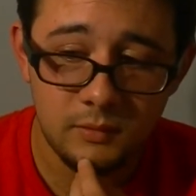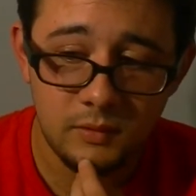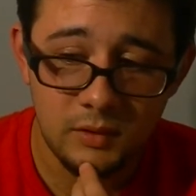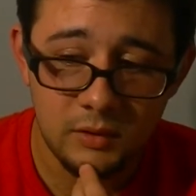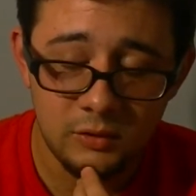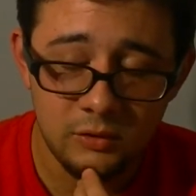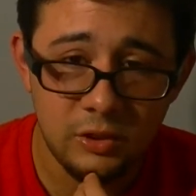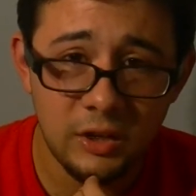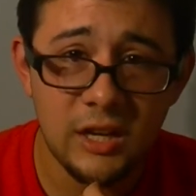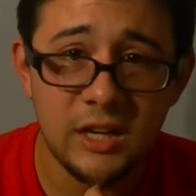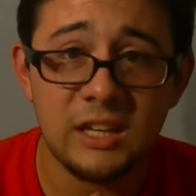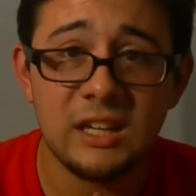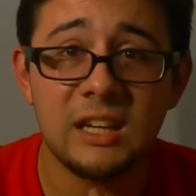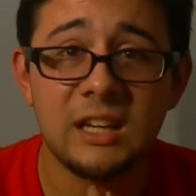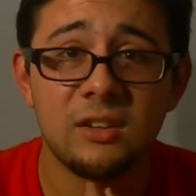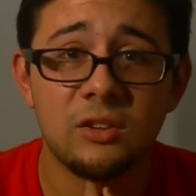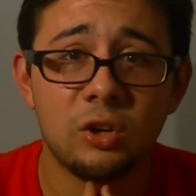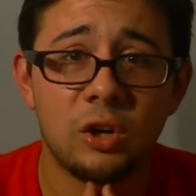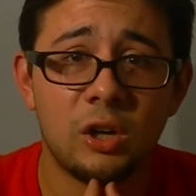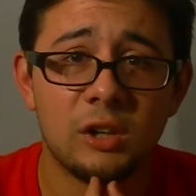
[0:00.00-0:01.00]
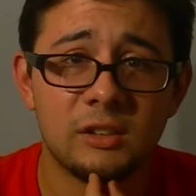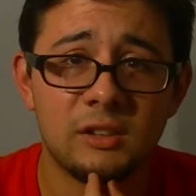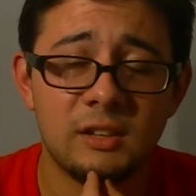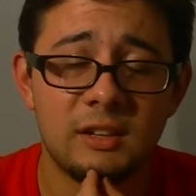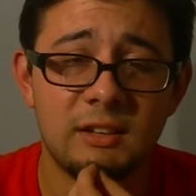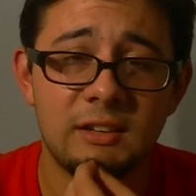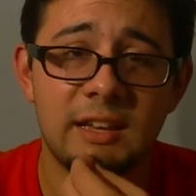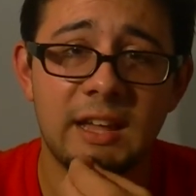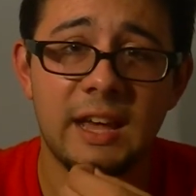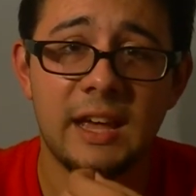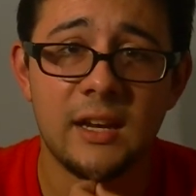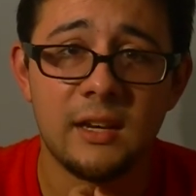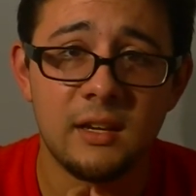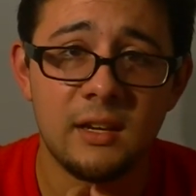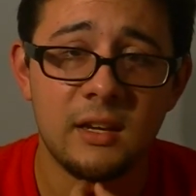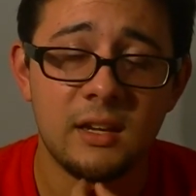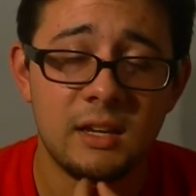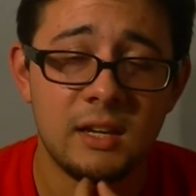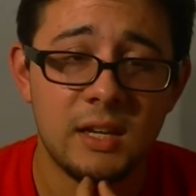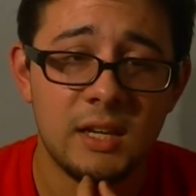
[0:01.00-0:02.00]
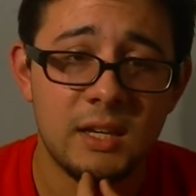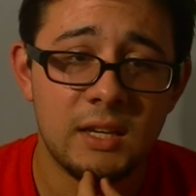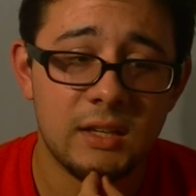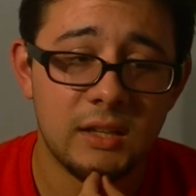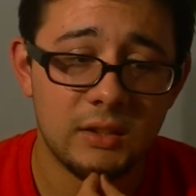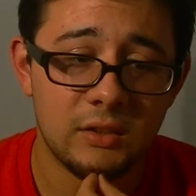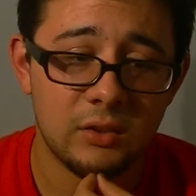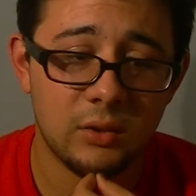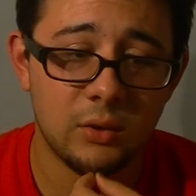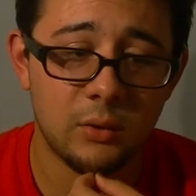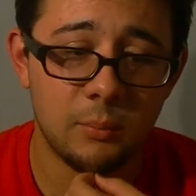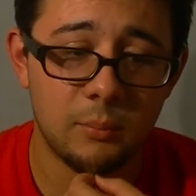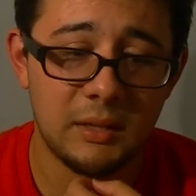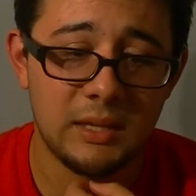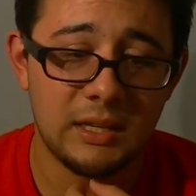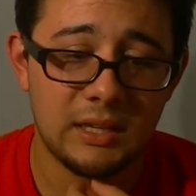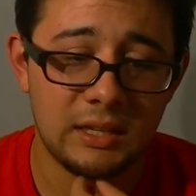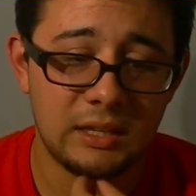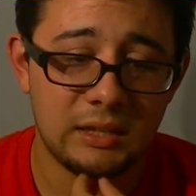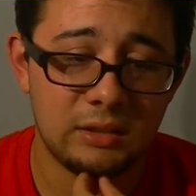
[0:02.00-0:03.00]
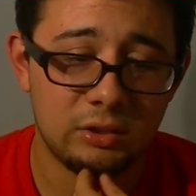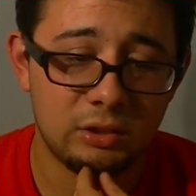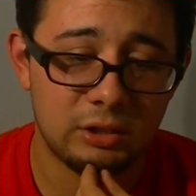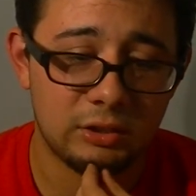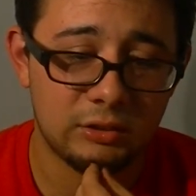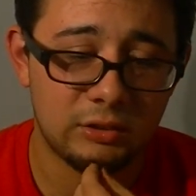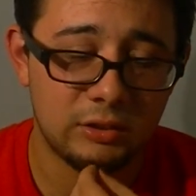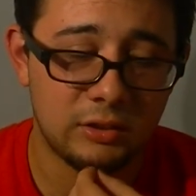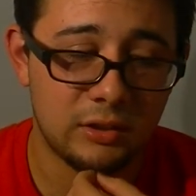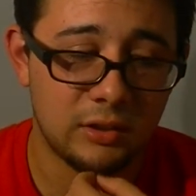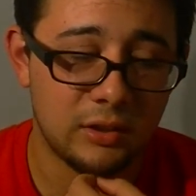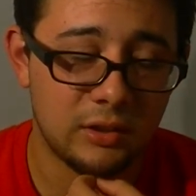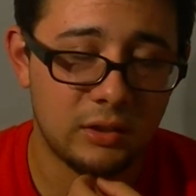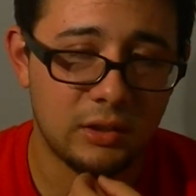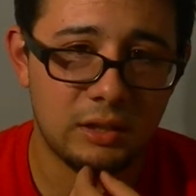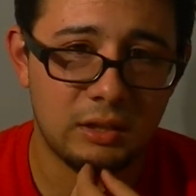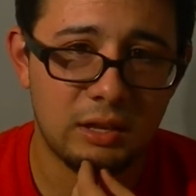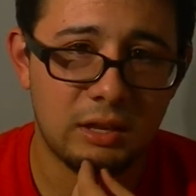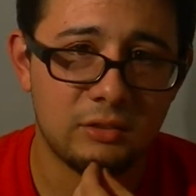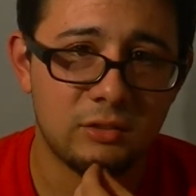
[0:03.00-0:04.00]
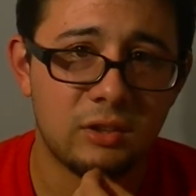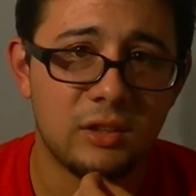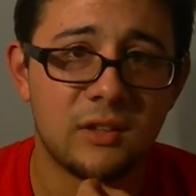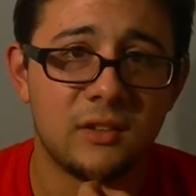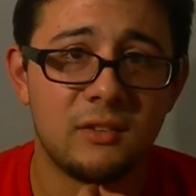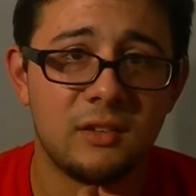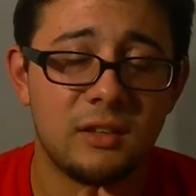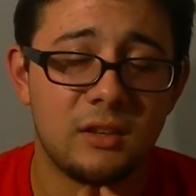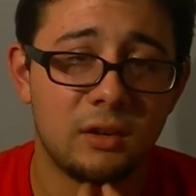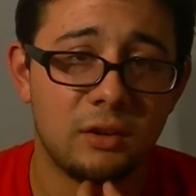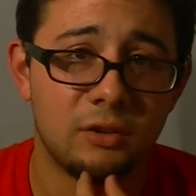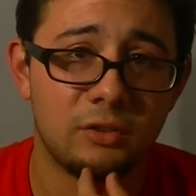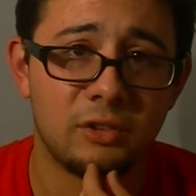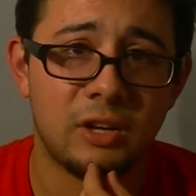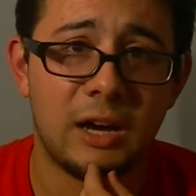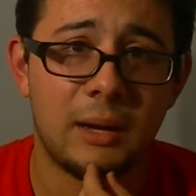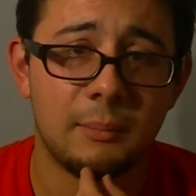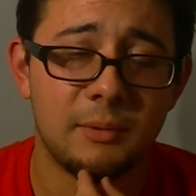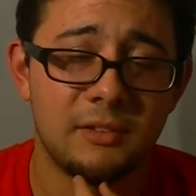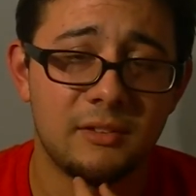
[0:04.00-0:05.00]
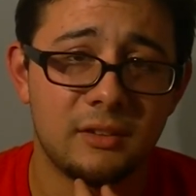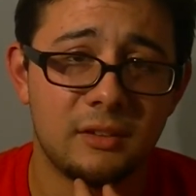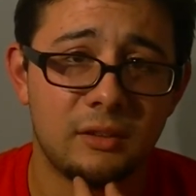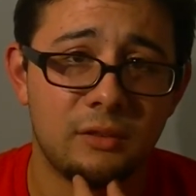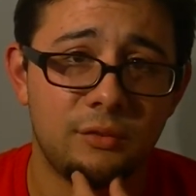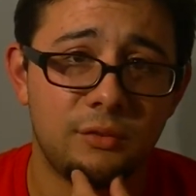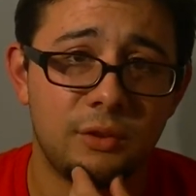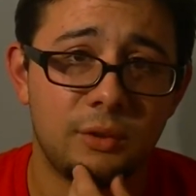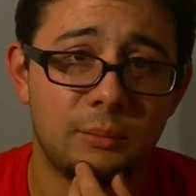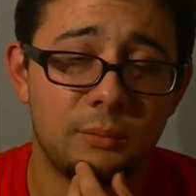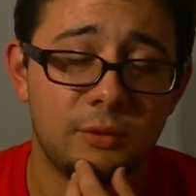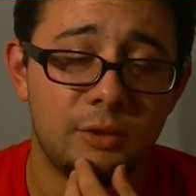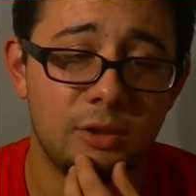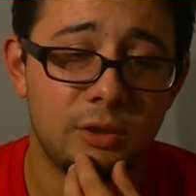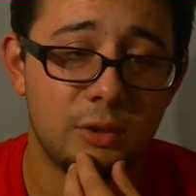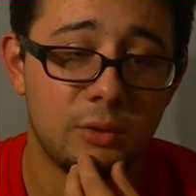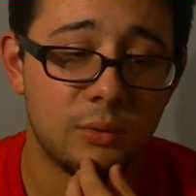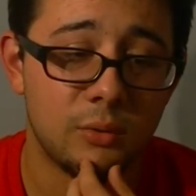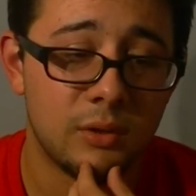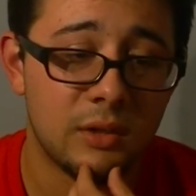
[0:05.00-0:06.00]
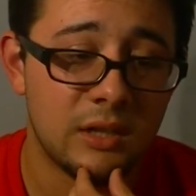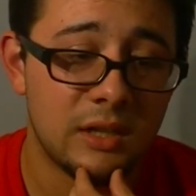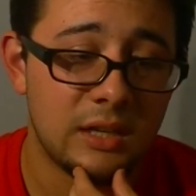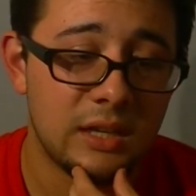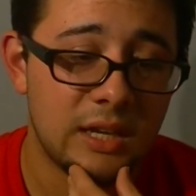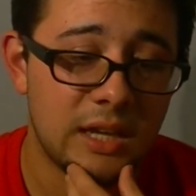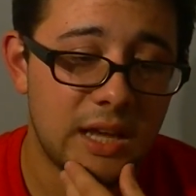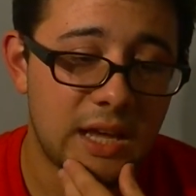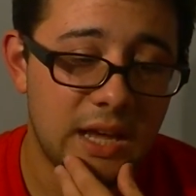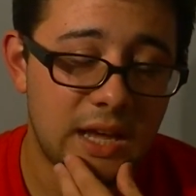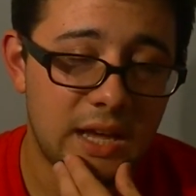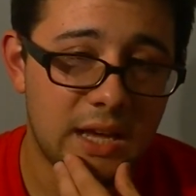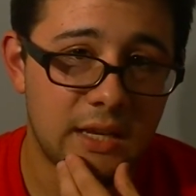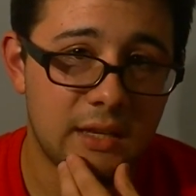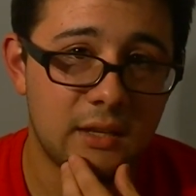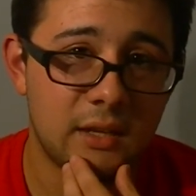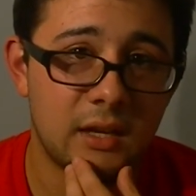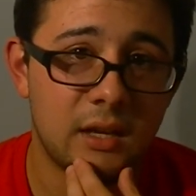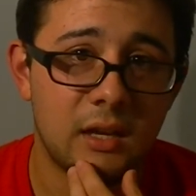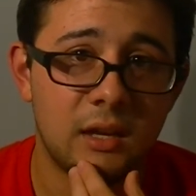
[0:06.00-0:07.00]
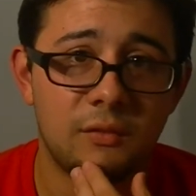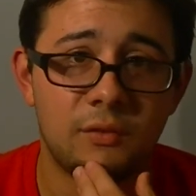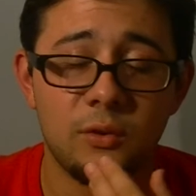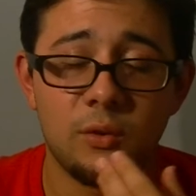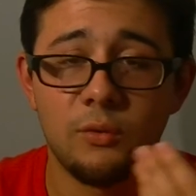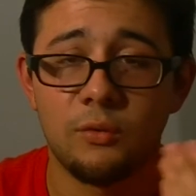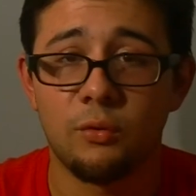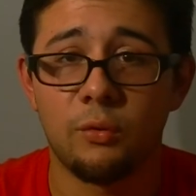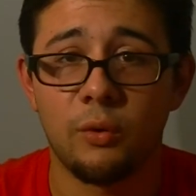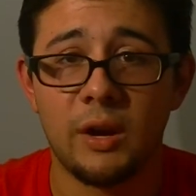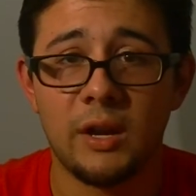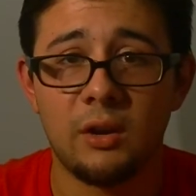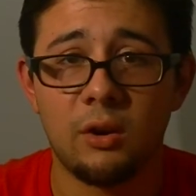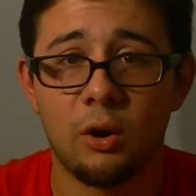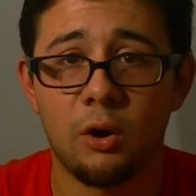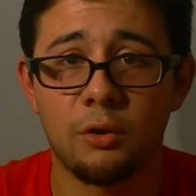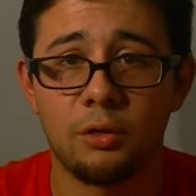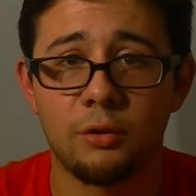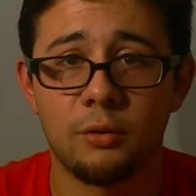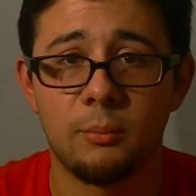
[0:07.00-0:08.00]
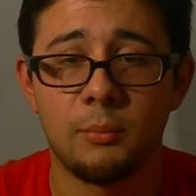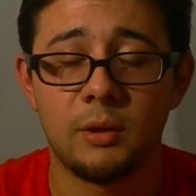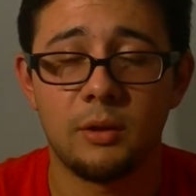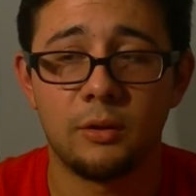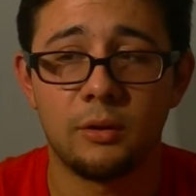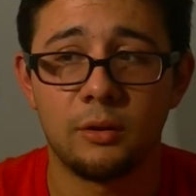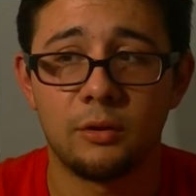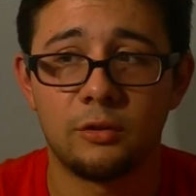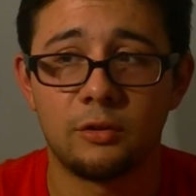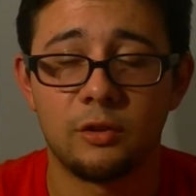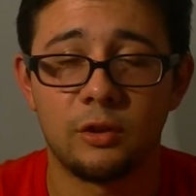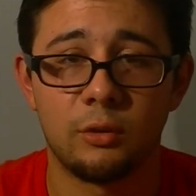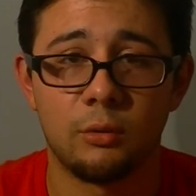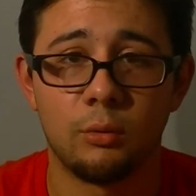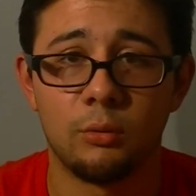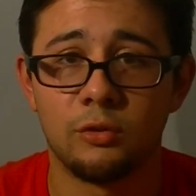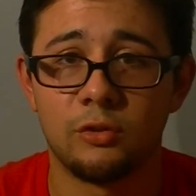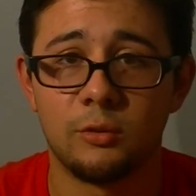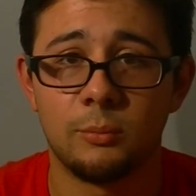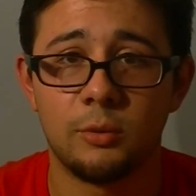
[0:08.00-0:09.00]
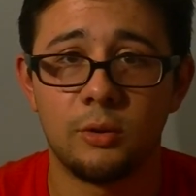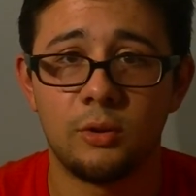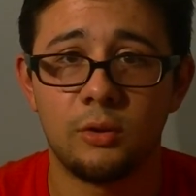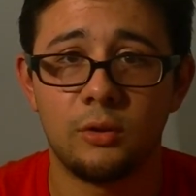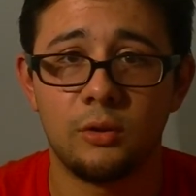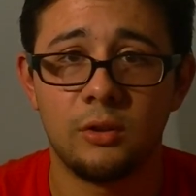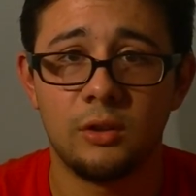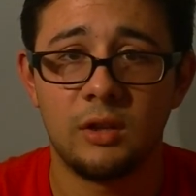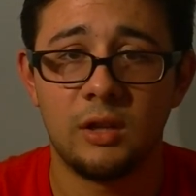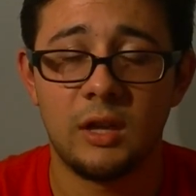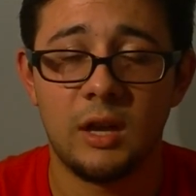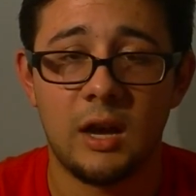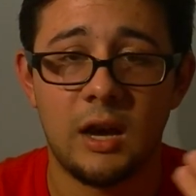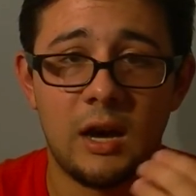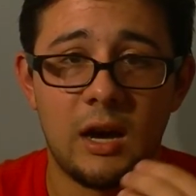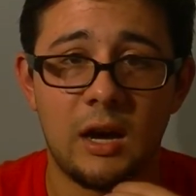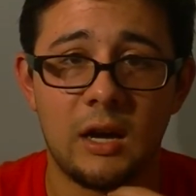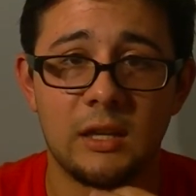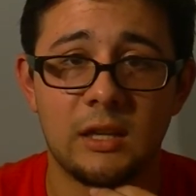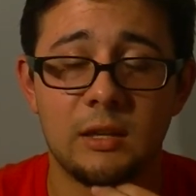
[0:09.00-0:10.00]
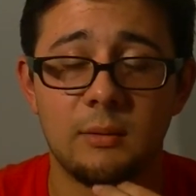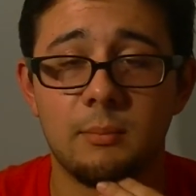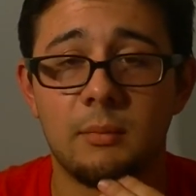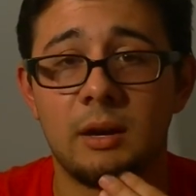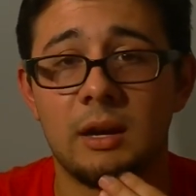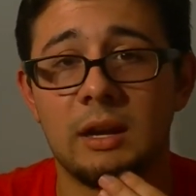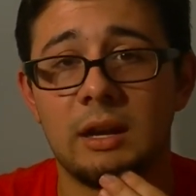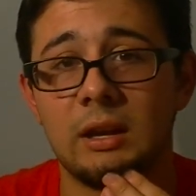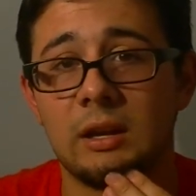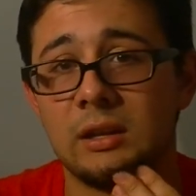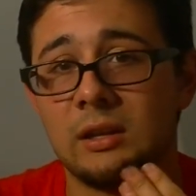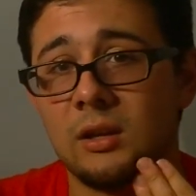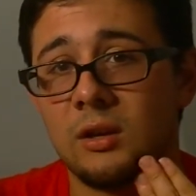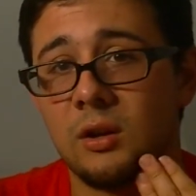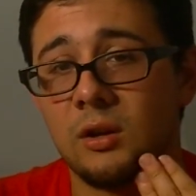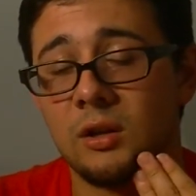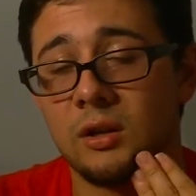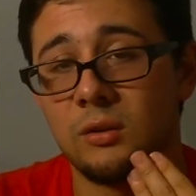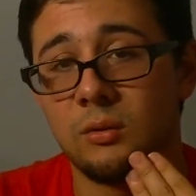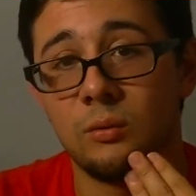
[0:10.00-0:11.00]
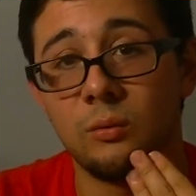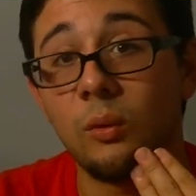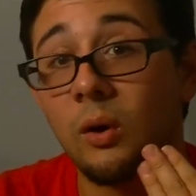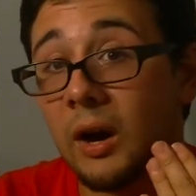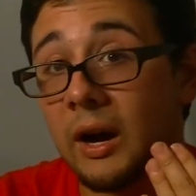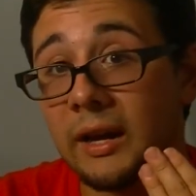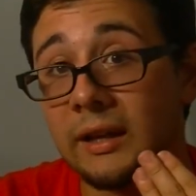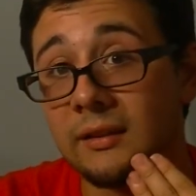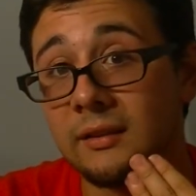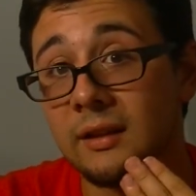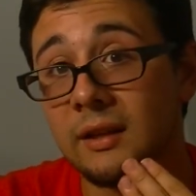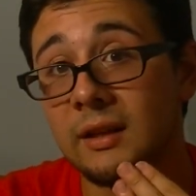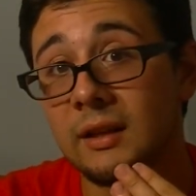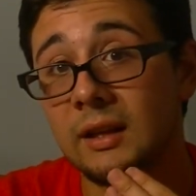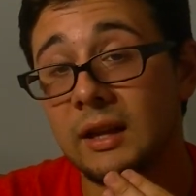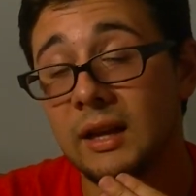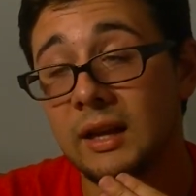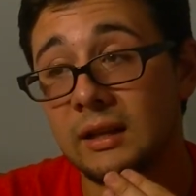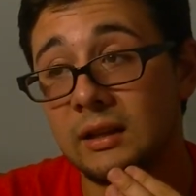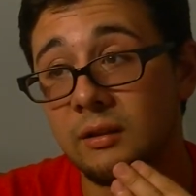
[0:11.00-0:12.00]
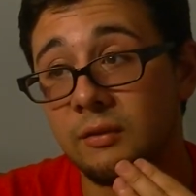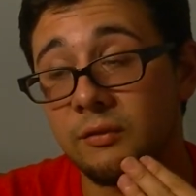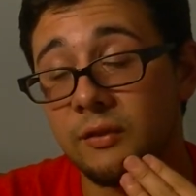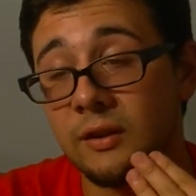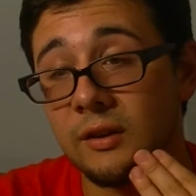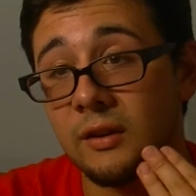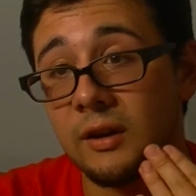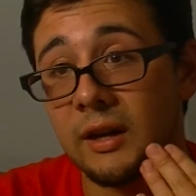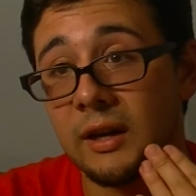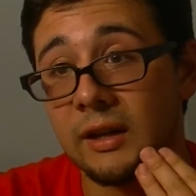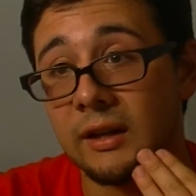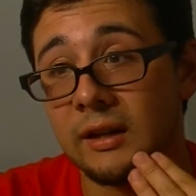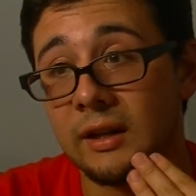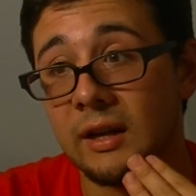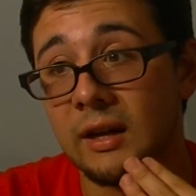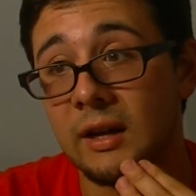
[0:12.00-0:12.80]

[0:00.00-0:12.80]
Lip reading: so yeah, he can talk to the dead. So, meaning he talked to and as you can see, there are zombies in the film too. And if you've read Arthur Miller's The Crucible, you liked it, and you feel like